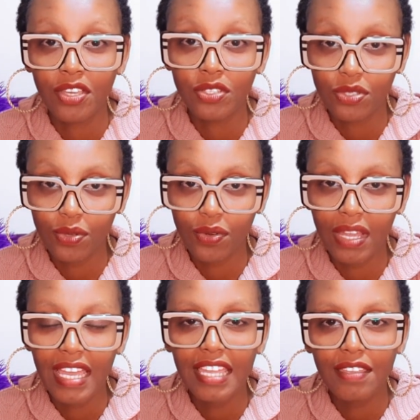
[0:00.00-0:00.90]
So
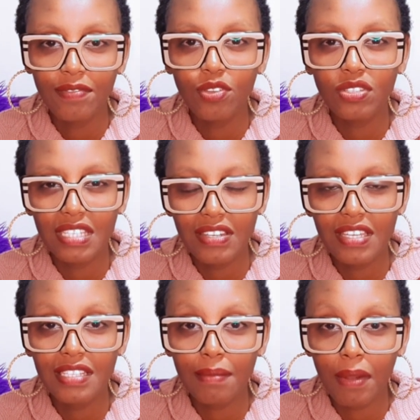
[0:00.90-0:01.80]
if you're
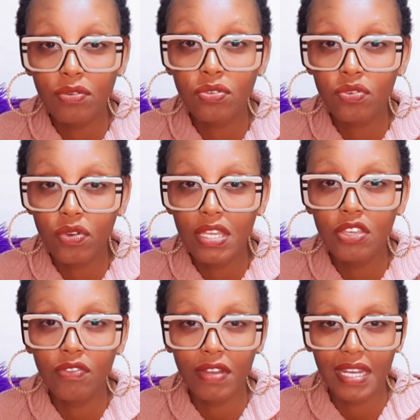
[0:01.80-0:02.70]
serious about growing your
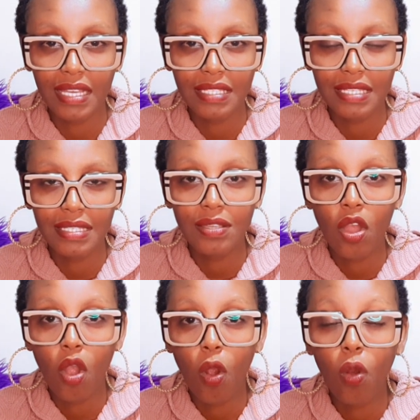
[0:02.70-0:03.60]
finances
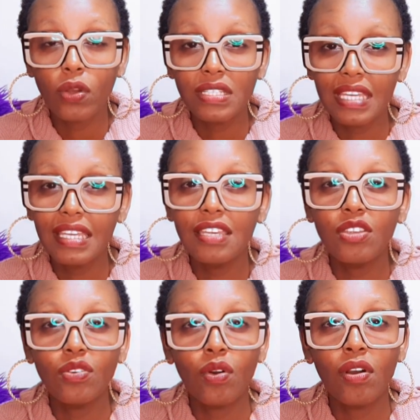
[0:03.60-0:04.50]
or taking
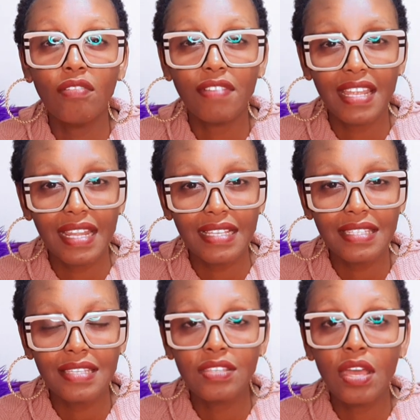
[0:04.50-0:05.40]
your
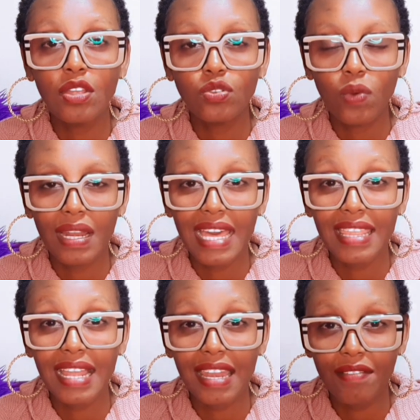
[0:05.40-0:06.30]
finances to another
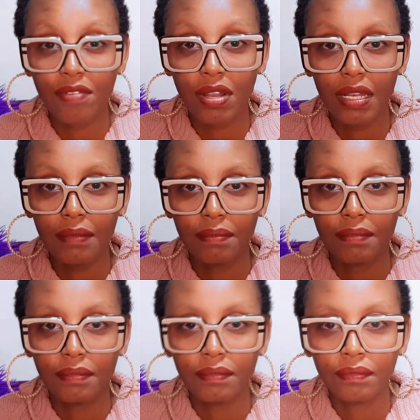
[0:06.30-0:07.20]
level,
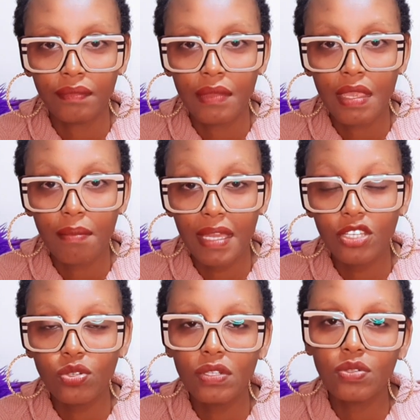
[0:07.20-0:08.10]
make
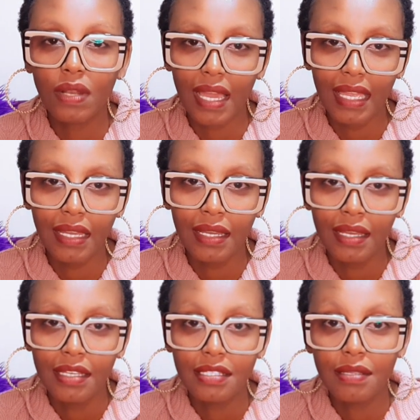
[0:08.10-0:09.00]
sure to like,
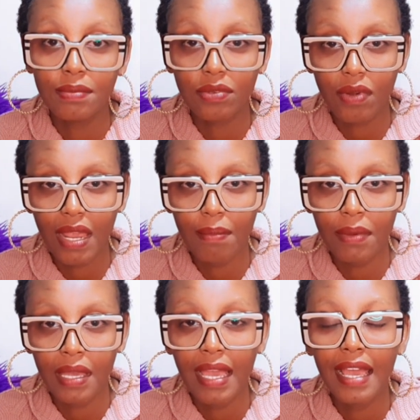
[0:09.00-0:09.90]
subscribe,
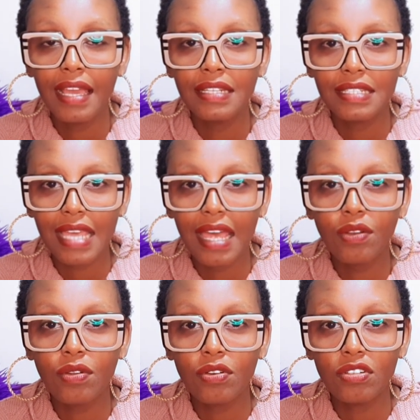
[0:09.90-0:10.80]
and turn
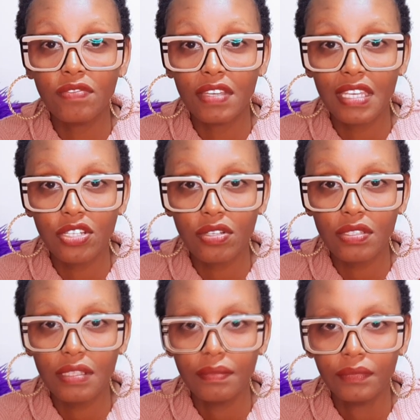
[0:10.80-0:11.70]
on
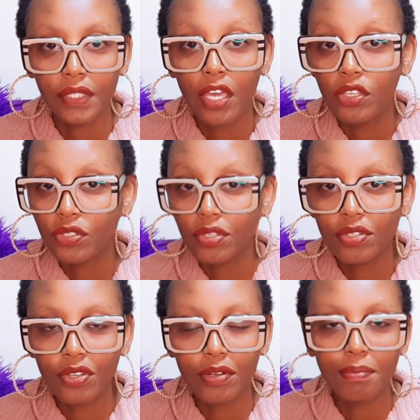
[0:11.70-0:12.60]
notifications so you
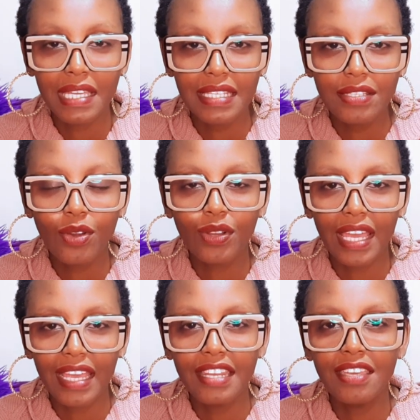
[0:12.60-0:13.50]
don't miss on
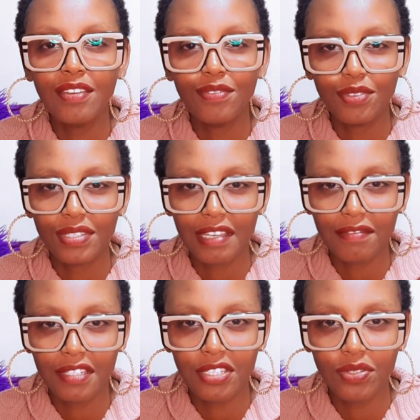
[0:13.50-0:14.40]
any future
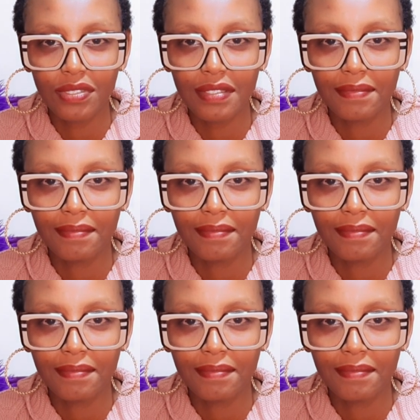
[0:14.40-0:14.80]
videos.